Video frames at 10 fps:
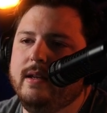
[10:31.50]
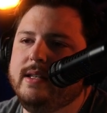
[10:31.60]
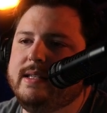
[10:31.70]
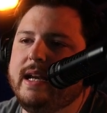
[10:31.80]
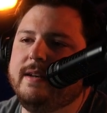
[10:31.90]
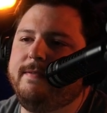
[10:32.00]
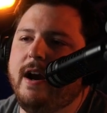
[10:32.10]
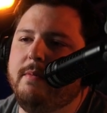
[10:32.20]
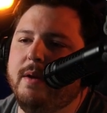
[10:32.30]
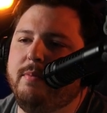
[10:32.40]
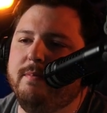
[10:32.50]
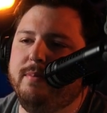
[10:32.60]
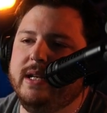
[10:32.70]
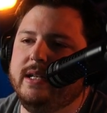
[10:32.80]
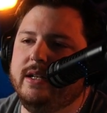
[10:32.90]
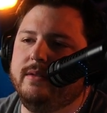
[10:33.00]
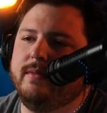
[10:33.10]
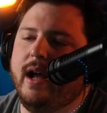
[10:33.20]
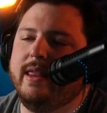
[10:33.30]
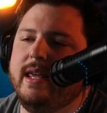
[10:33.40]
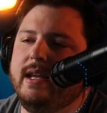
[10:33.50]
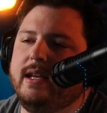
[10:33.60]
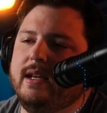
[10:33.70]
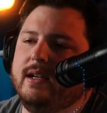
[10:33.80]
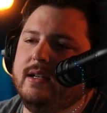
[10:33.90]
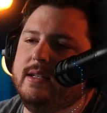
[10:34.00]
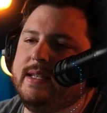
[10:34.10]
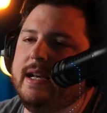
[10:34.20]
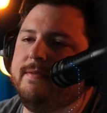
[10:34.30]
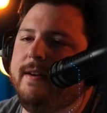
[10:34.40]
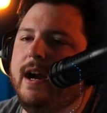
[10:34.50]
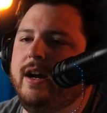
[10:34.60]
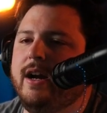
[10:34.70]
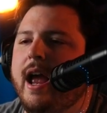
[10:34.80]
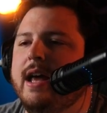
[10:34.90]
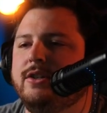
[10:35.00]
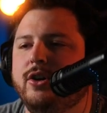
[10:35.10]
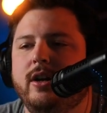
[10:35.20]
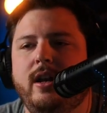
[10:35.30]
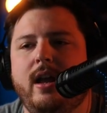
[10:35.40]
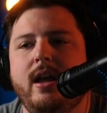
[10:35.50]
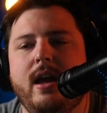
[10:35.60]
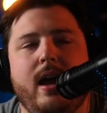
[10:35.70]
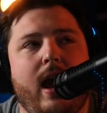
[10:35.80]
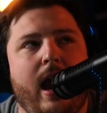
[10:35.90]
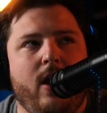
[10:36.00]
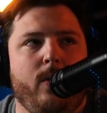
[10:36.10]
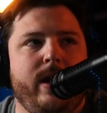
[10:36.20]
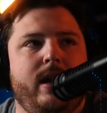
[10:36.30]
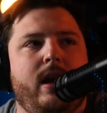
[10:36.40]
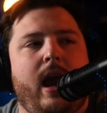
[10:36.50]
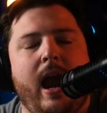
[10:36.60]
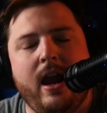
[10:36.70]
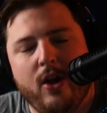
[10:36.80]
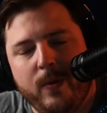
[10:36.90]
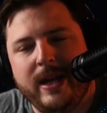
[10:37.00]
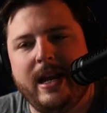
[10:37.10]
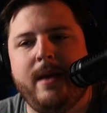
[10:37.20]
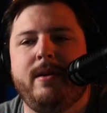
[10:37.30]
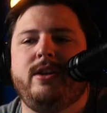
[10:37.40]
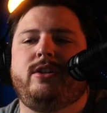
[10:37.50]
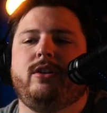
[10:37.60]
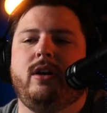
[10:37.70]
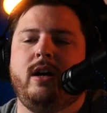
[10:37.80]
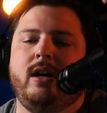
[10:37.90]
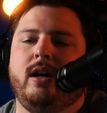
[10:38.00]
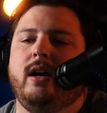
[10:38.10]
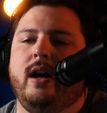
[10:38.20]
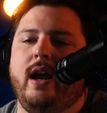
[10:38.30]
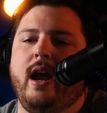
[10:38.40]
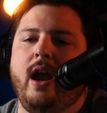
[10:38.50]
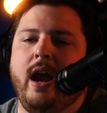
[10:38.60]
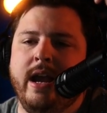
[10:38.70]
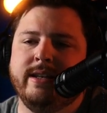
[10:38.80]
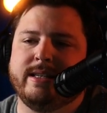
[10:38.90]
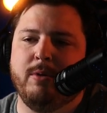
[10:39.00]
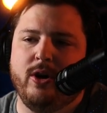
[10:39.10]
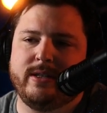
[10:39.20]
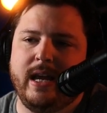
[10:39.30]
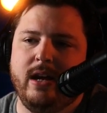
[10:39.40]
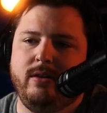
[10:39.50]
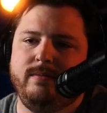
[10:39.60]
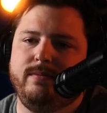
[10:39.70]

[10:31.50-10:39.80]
Sanctifier, I'm gonna put B tier. I think Sanctifier has good AoE damage in small scale.